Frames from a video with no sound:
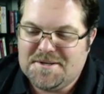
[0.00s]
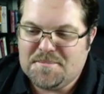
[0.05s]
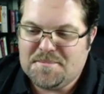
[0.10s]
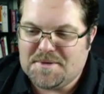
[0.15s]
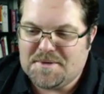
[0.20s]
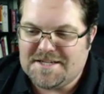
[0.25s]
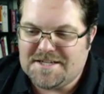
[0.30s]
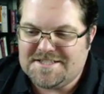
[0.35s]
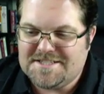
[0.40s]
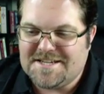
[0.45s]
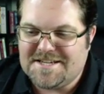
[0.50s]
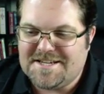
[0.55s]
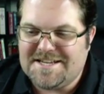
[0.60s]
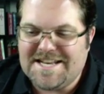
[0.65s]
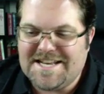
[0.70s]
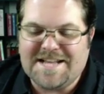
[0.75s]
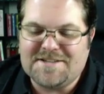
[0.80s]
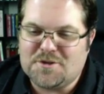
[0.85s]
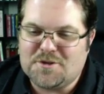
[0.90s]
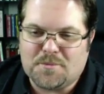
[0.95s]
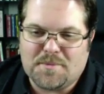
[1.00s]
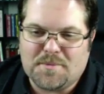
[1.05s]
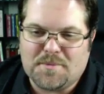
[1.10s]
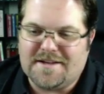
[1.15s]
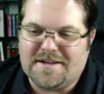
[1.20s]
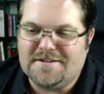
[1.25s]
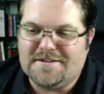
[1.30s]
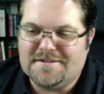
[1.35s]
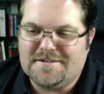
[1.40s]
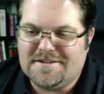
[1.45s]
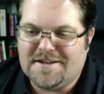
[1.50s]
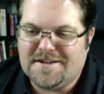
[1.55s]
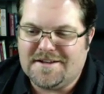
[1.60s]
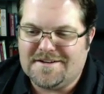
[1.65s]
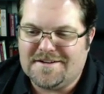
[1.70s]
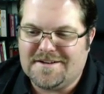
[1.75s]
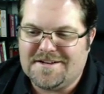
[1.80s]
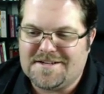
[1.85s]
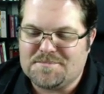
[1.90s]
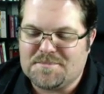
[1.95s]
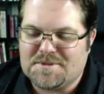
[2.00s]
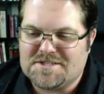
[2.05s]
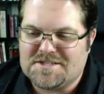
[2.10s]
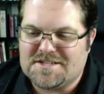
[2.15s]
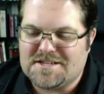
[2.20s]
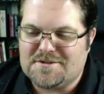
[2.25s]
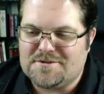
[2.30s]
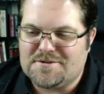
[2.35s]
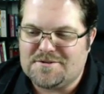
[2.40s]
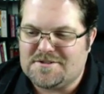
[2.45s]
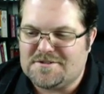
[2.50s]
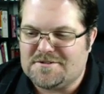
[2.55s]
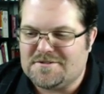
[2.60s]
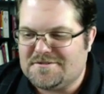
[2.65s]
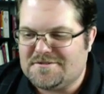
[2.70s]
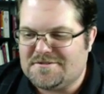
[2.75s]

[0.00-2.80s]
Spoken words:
but not so bad, not as much as I used to.